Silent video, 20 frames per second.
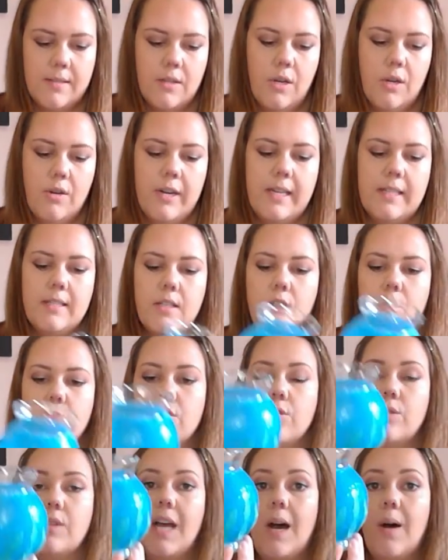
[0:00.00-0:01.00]
All right, so
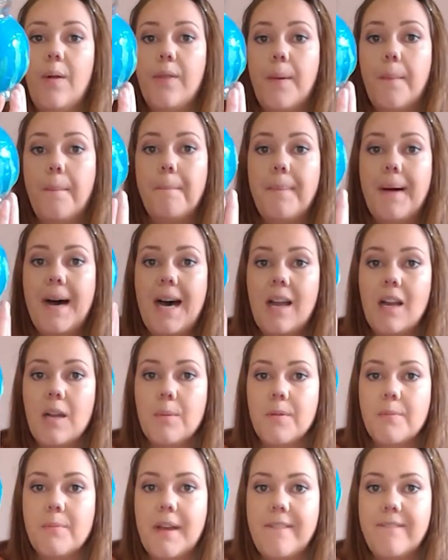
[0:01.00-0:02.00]
now the
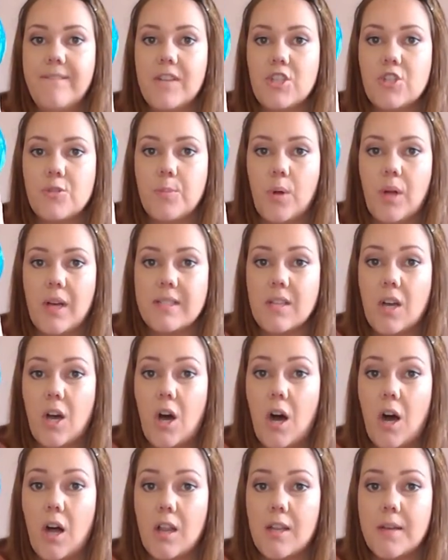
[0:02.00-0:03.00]
bottom of my fishbowl has
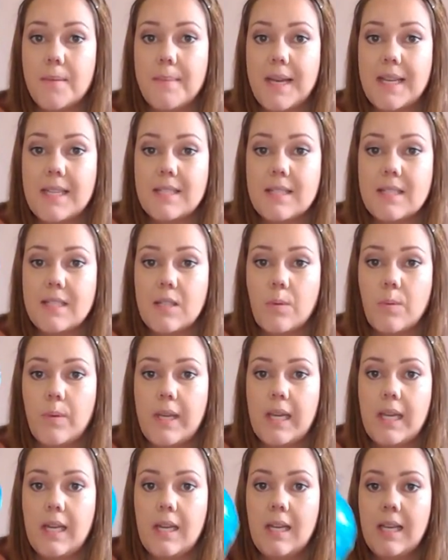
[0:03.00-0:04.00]
all of my
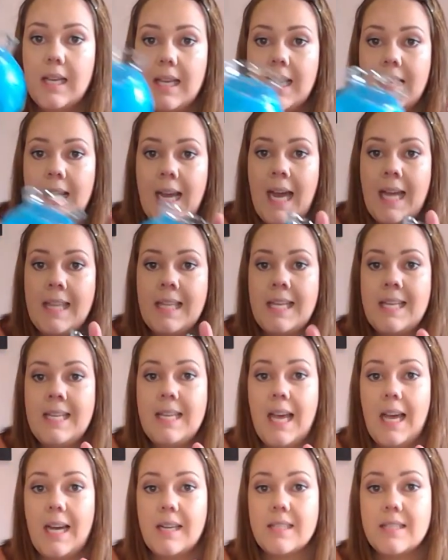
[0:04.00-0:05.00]
seaweed. And the
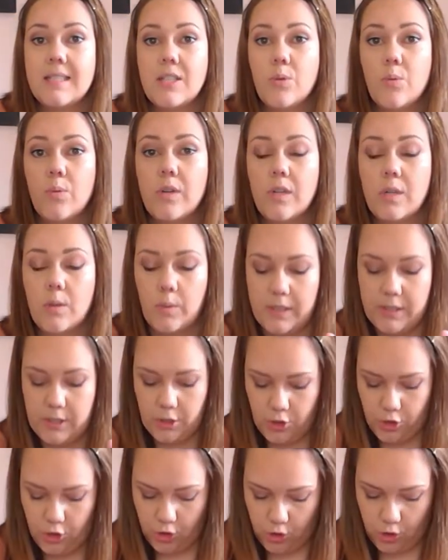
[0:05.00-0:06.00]
next thing we're going to
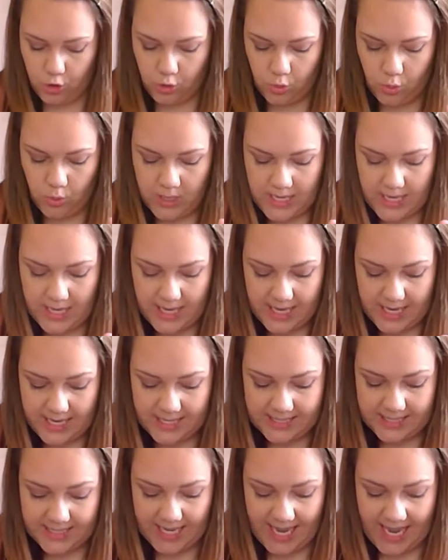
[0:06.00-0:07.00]
do
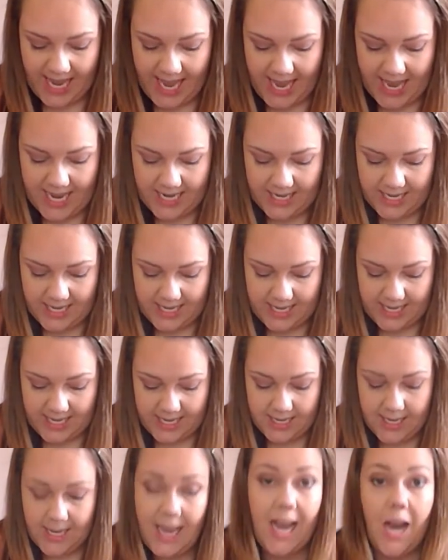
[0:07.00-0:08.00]
is add
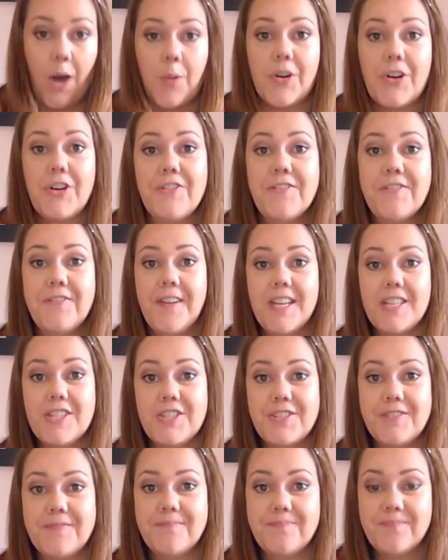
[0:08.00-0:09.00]
in our fish.